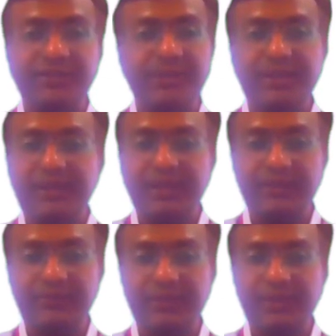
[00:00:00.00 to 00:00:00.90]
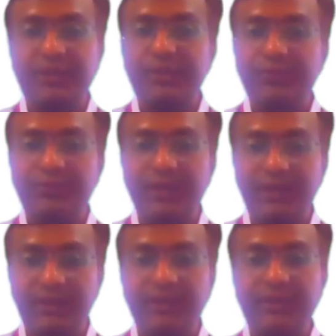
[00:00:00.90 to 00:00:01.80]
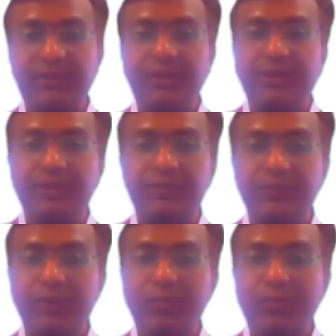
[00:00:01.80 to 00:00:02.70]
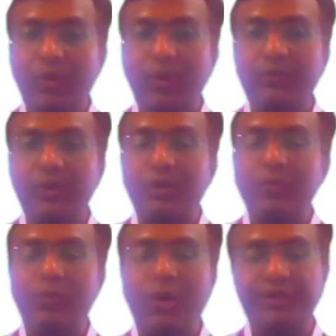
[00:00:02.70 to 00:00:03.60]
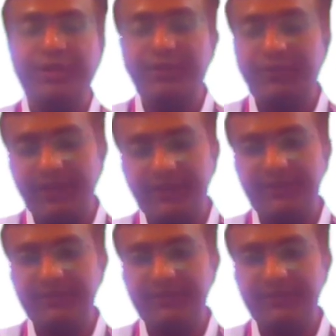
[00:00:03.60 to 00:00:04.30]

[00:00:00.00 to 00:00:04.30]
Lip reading: being transferred to the air in form of boundary work.